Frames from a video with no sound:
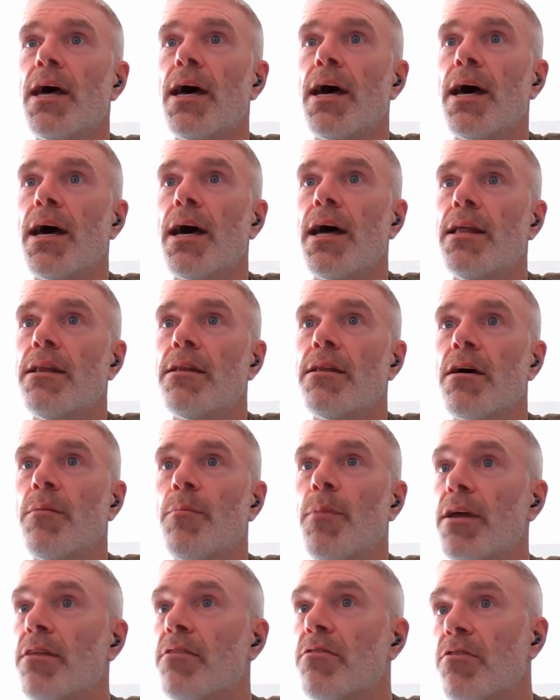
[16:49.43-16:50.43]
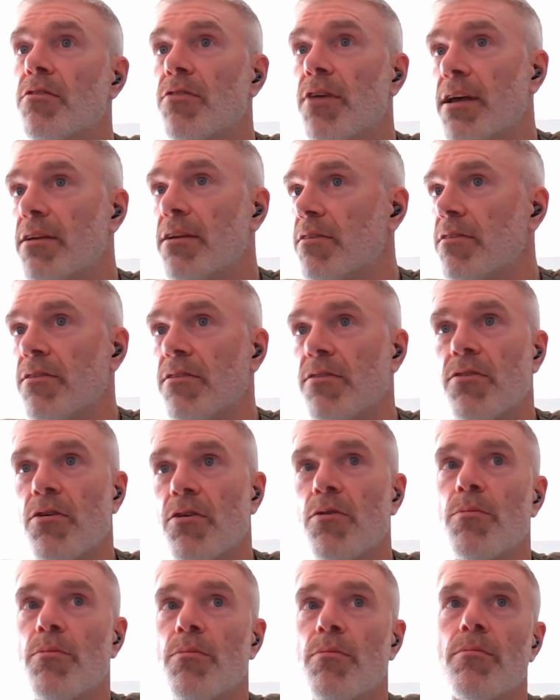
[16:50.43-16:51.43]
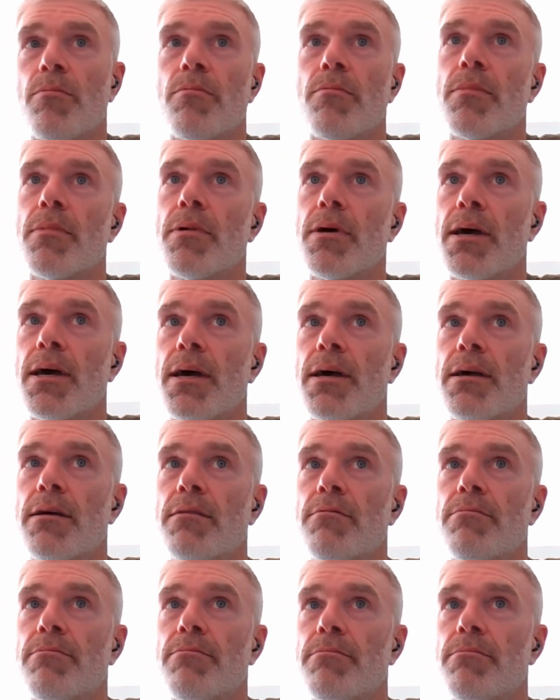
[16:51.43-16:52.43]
and I might suggest some therapists